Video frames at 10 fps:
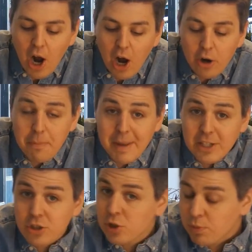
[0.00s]

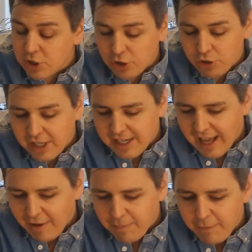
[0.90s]
automations, which you didn't
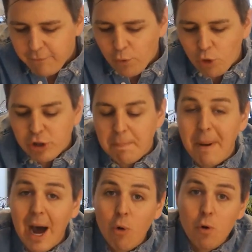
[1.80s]
have before, the
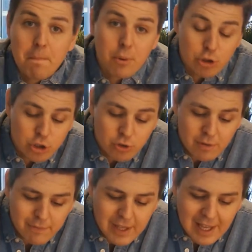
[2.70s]
power push
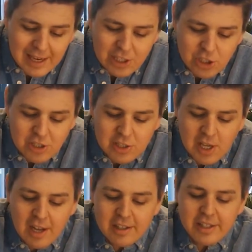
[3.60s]
notifications,
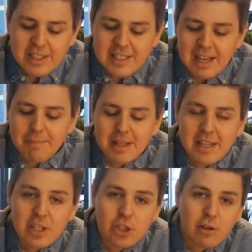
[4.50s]
the
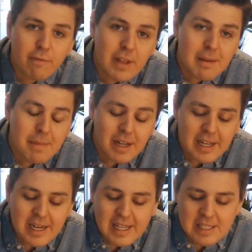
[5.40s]
segmentation of email
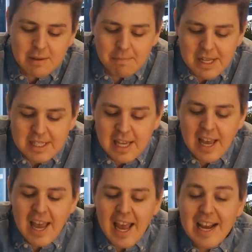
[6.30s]
and SMS,
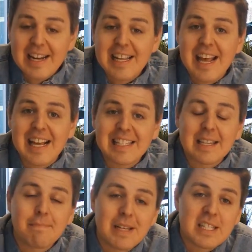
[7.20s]
and the
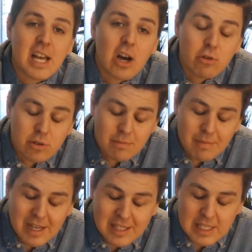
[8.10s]
SMS
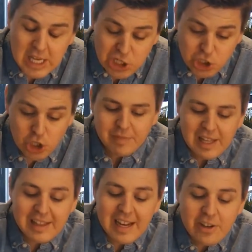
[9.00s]
optimization.
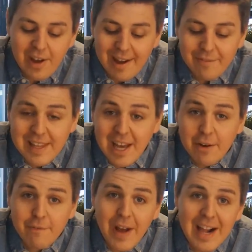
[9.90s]
Then you have the
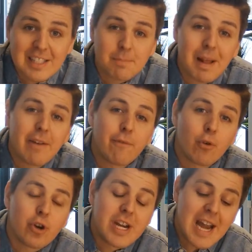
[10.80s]
advanced plan for
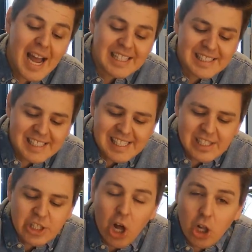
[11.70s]

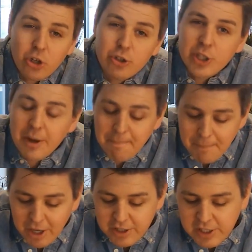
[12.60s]
$19 a
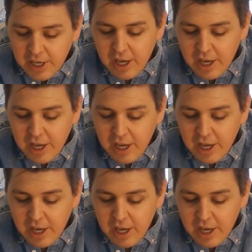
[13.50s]
month.